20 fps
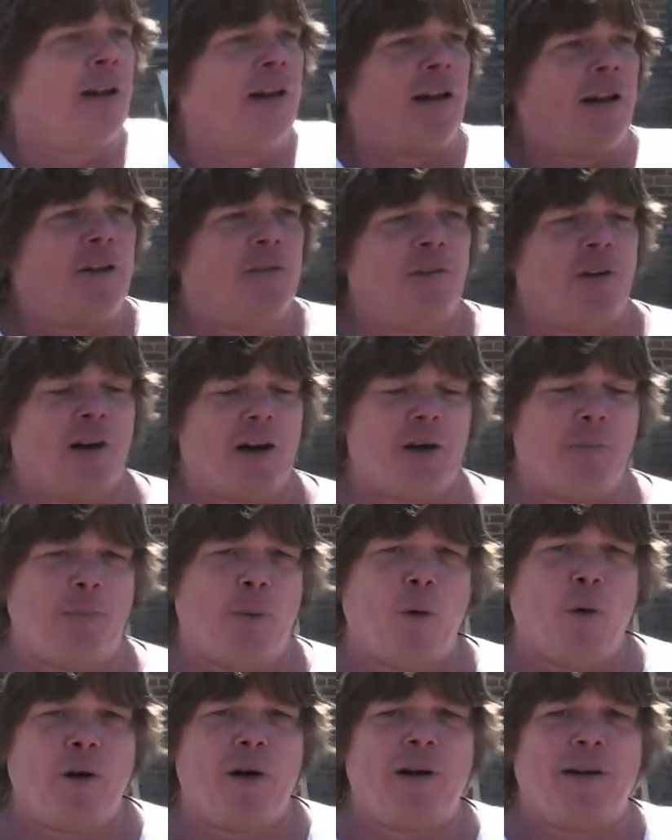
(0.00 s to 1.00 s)
It's very
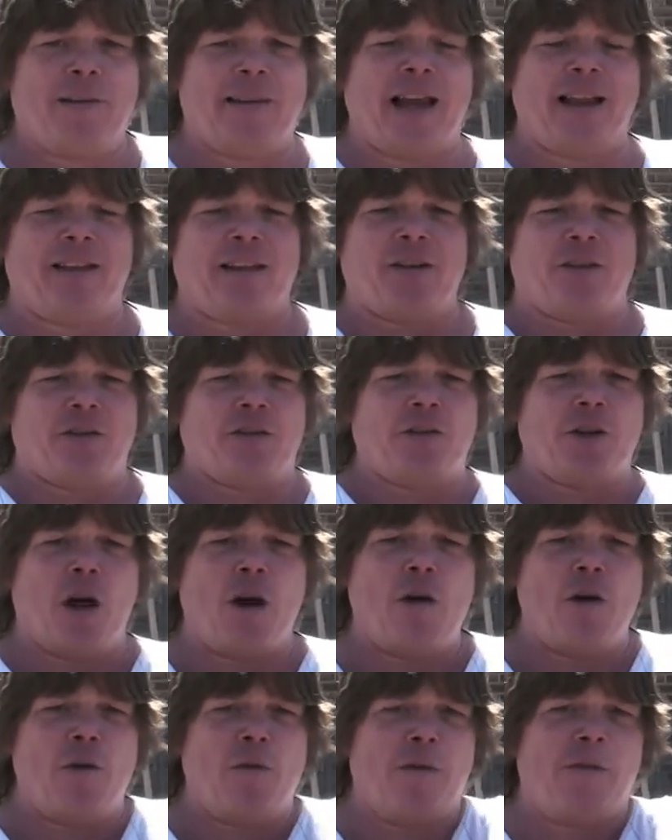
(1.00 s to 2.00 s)
important that the
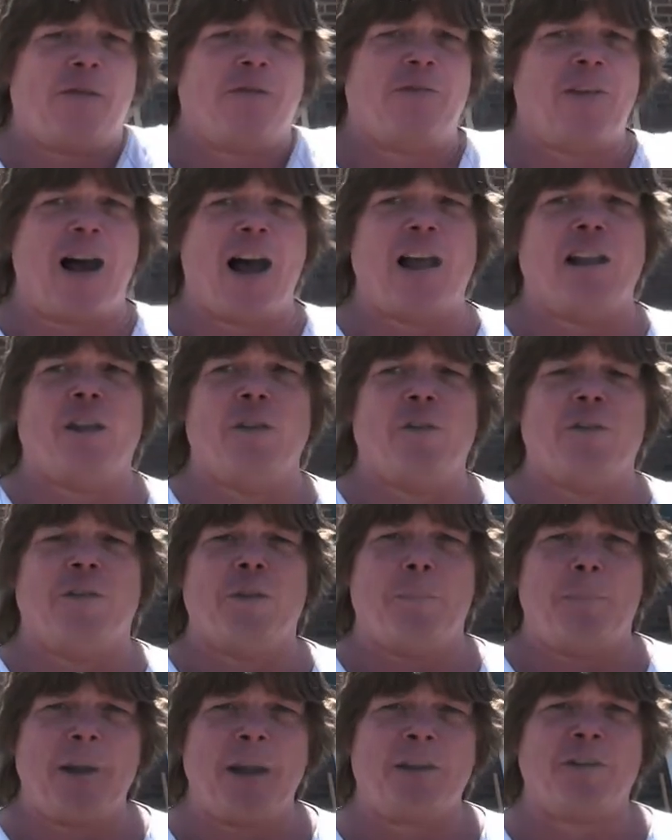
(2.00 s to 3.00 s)
stone follows
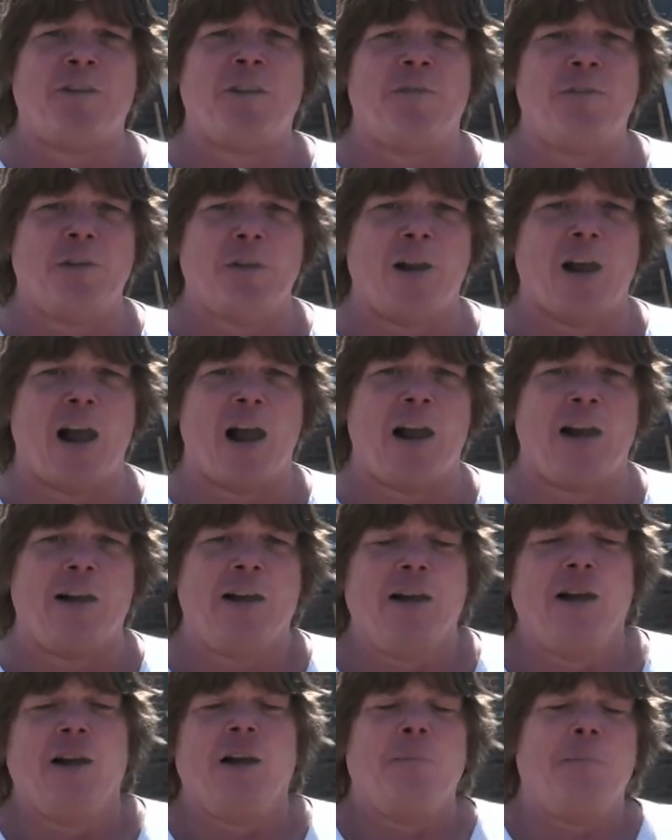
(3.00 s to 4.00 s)
the pitch of your line,
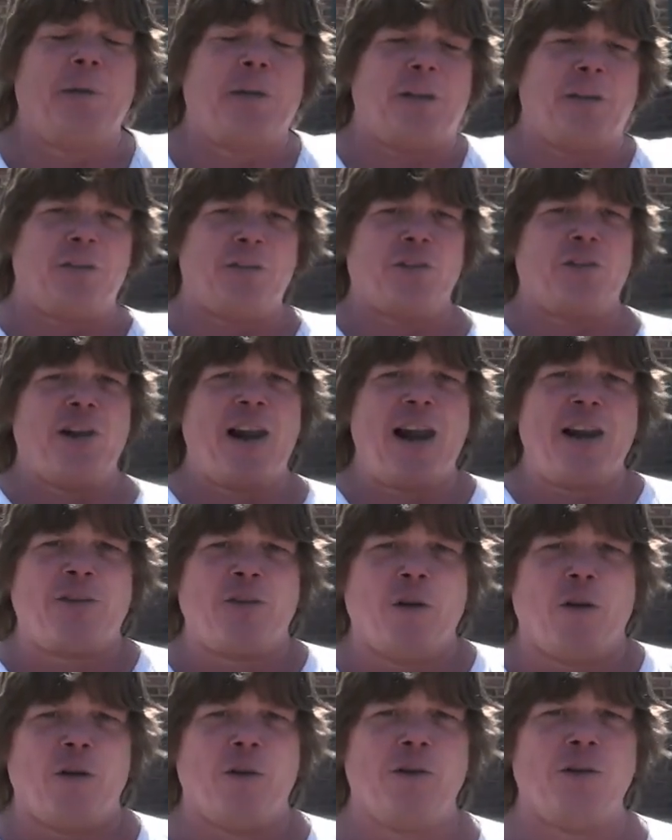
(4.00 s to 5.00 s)
because your sand's
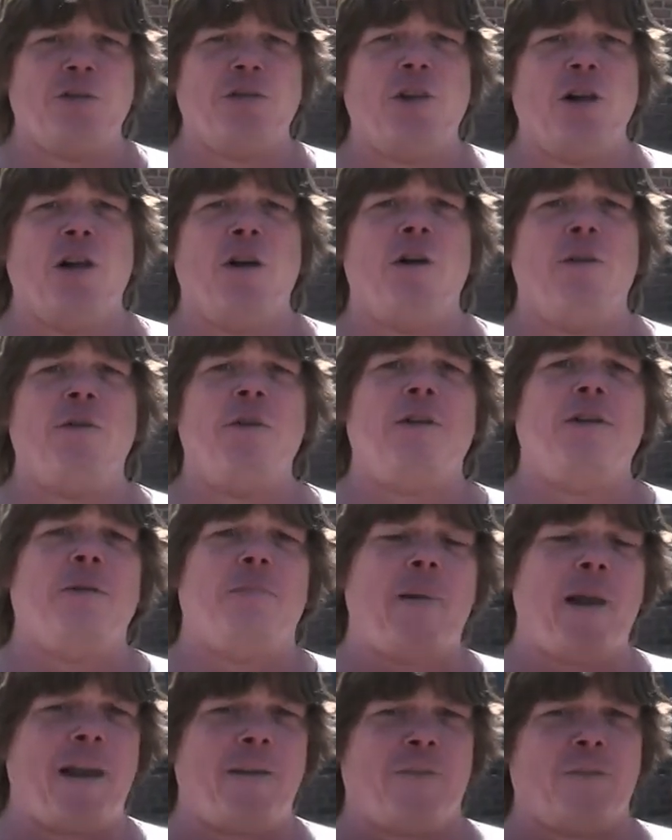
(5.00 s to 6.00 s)
going on your stone,
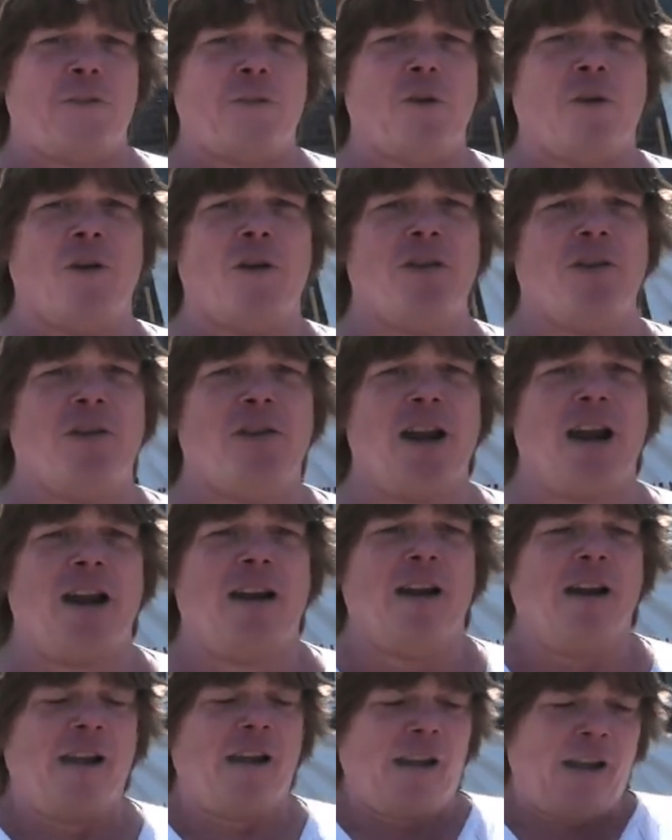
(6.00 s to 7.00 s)
your paver's going on your
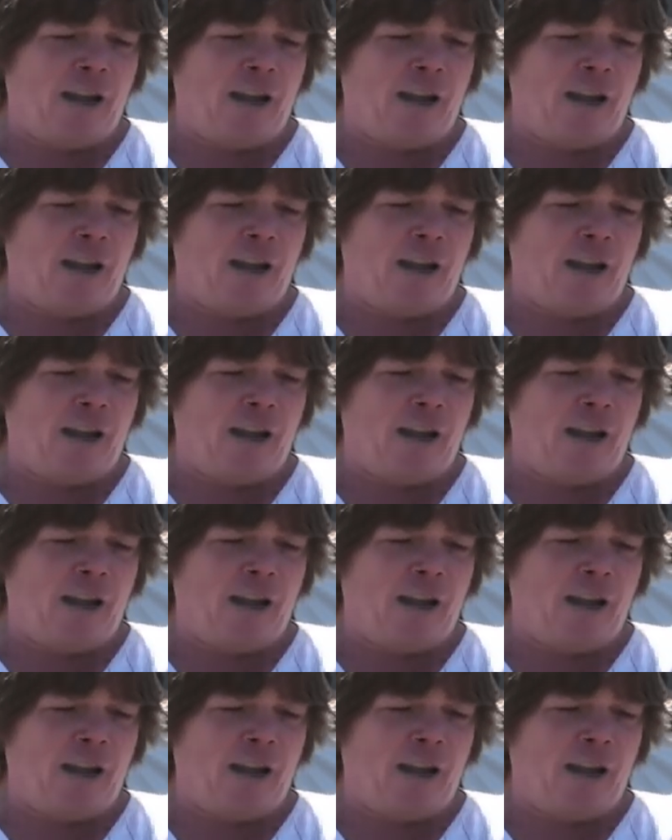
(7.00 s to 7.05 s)
sand.